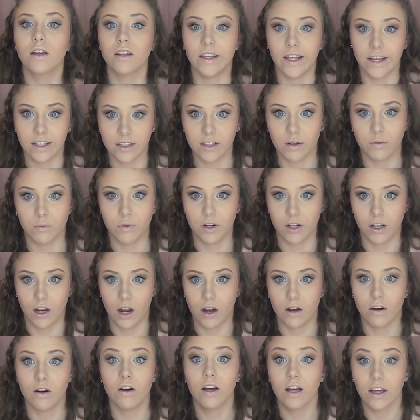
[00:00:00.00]
Yes, I would not.
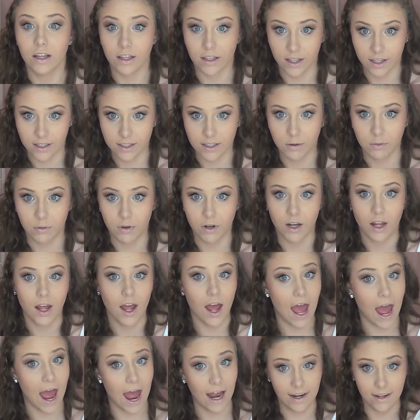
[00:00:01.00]
Yes, I would.
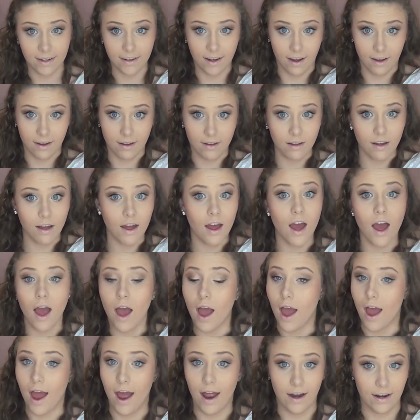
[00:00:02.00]
Any day.
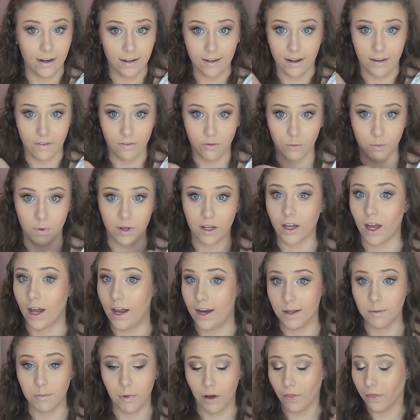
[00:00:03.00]
Any day
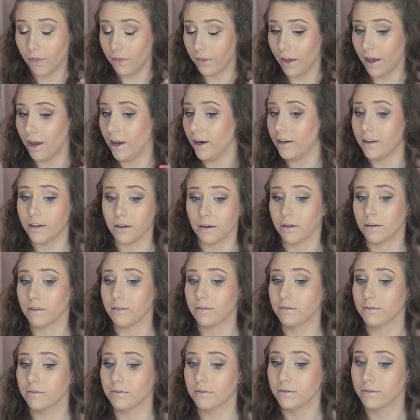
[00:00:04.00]
Any month. Any year.
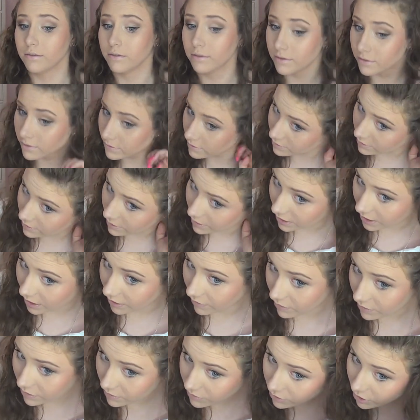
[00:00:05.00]

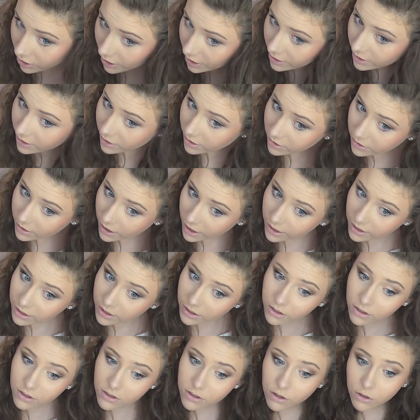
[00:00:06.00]
Even if you're 80 or 90
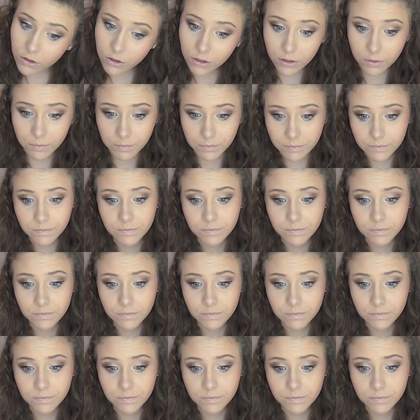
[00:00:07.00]
years old.